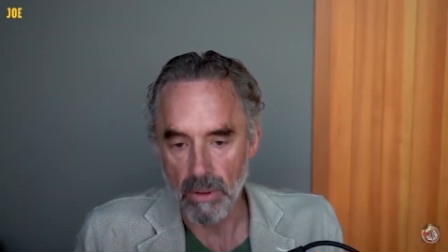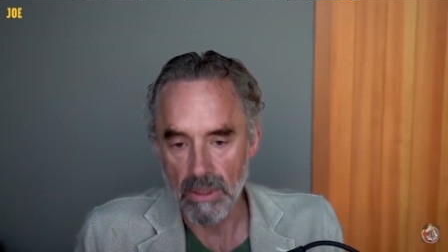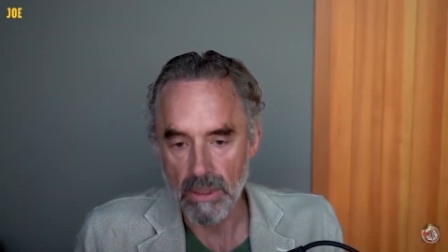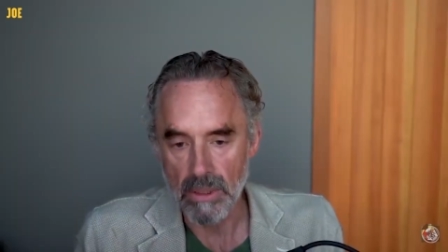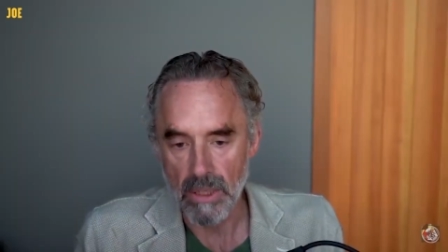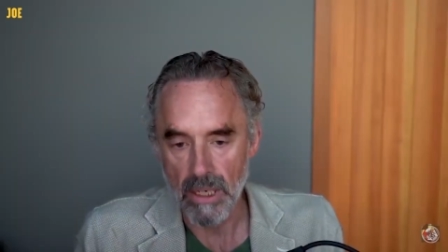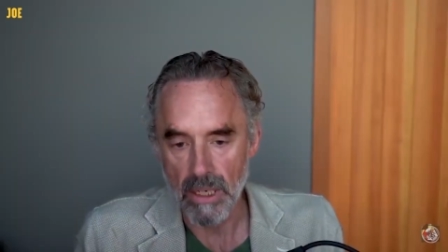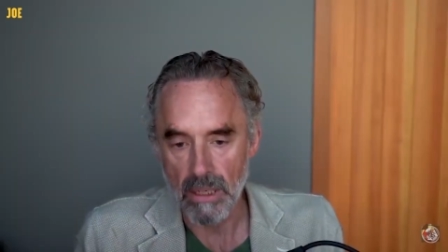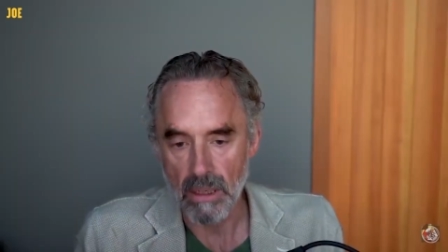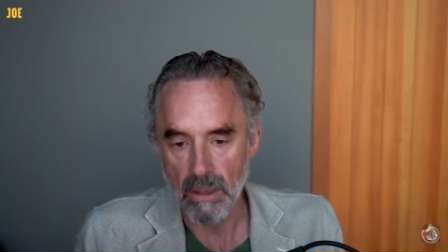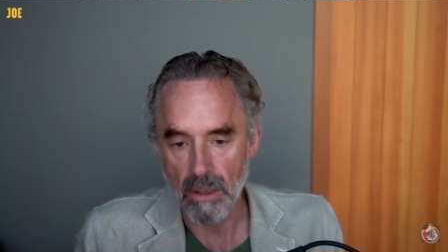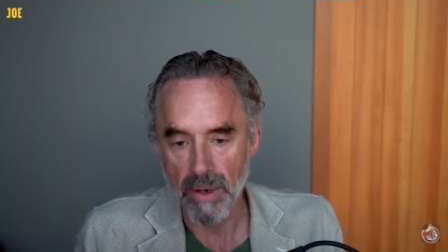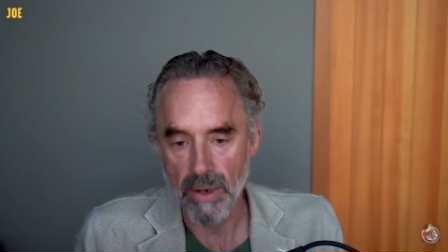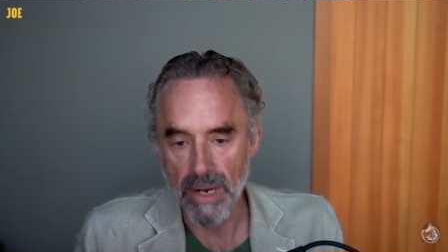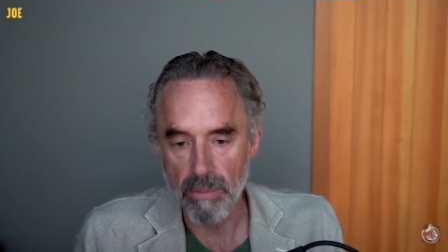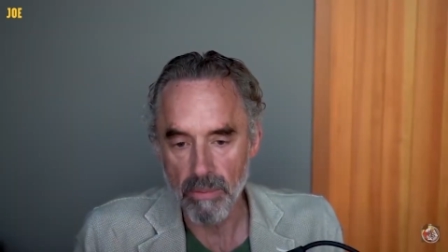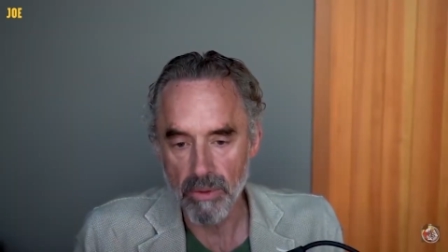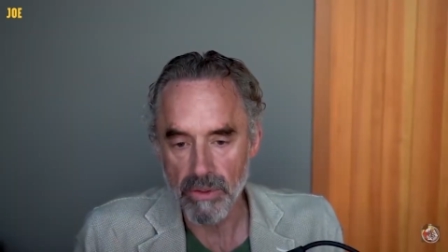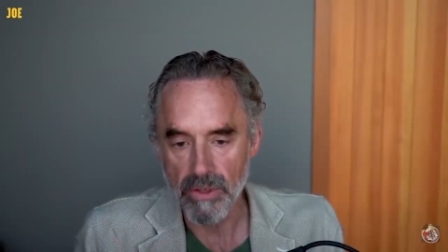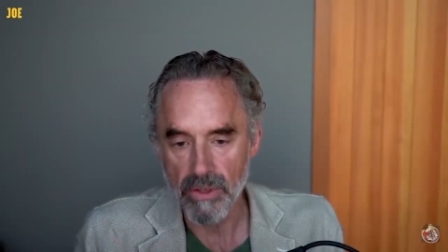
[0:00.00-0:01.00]
It's like, oh,
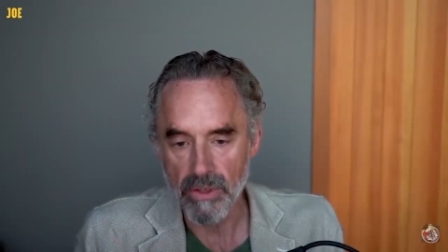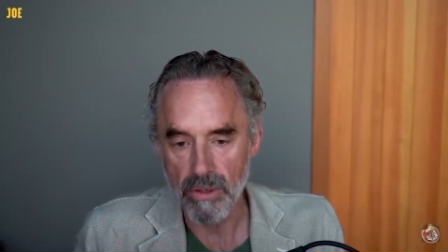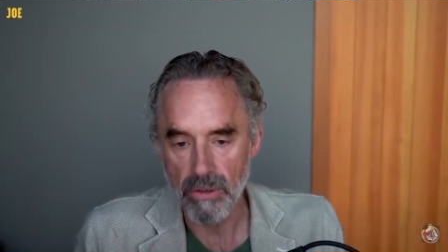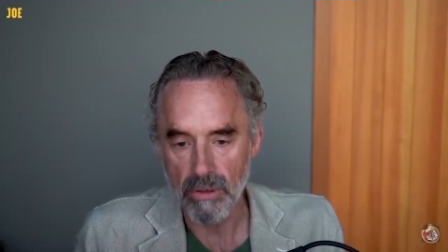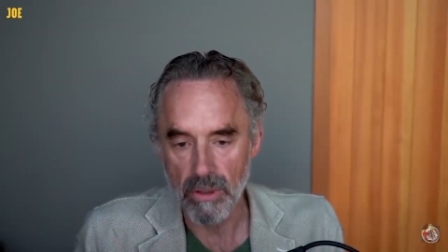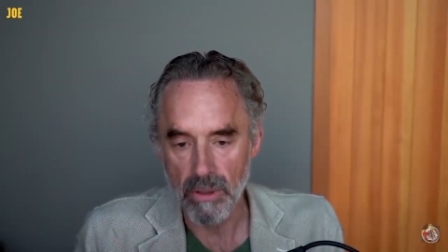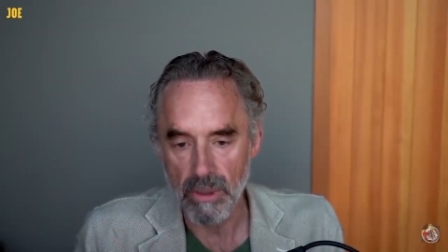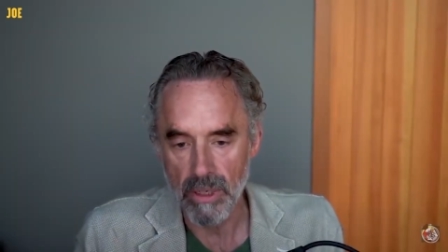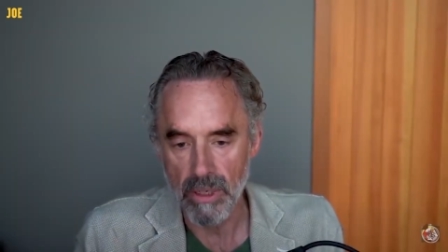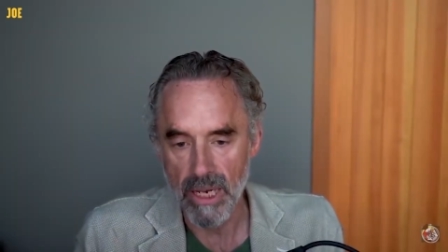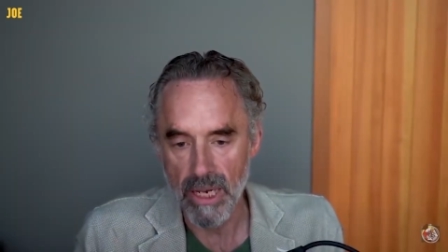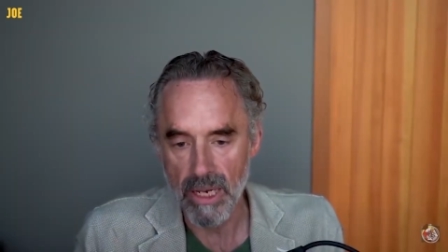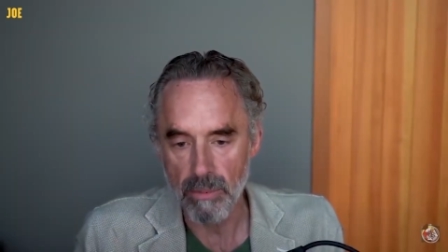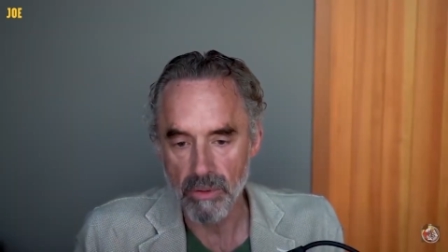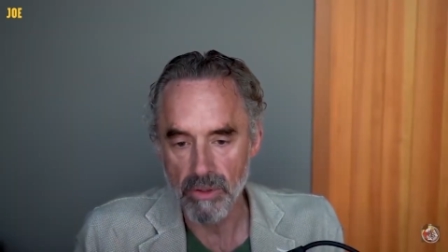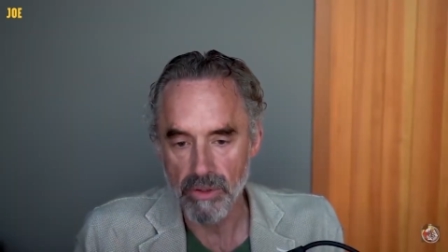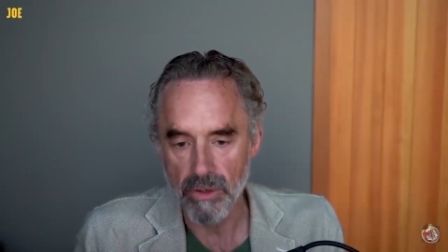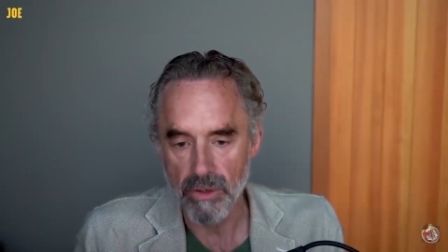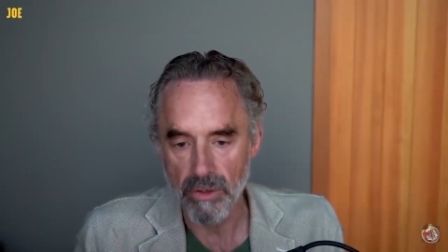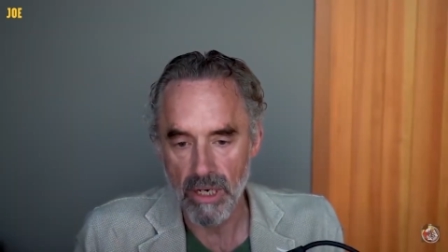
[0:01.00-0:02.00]
Abel's your
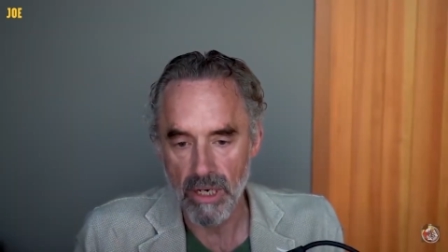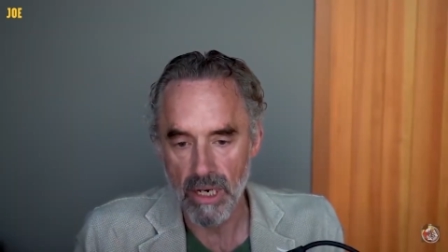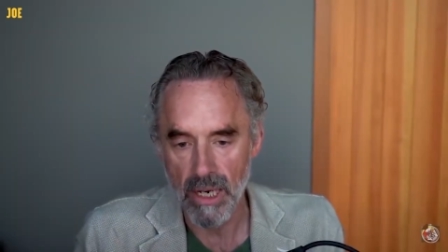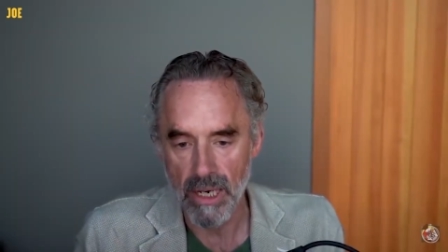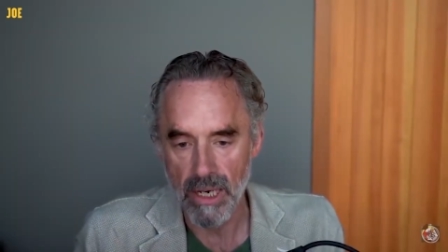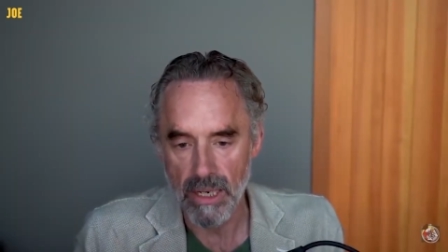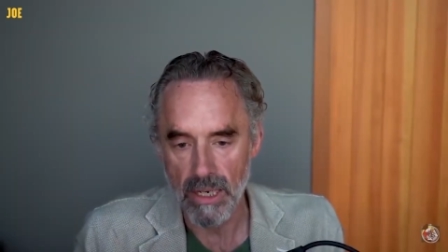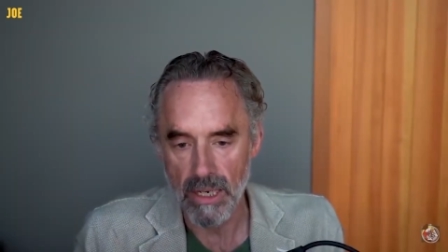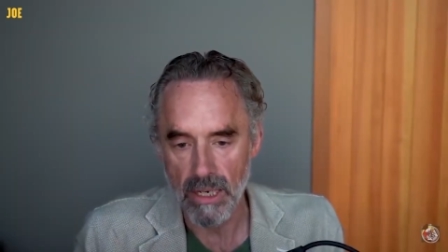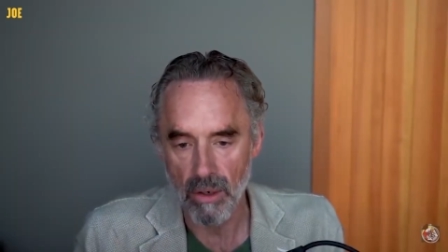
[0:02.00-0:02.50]
Abel's your guy, eh?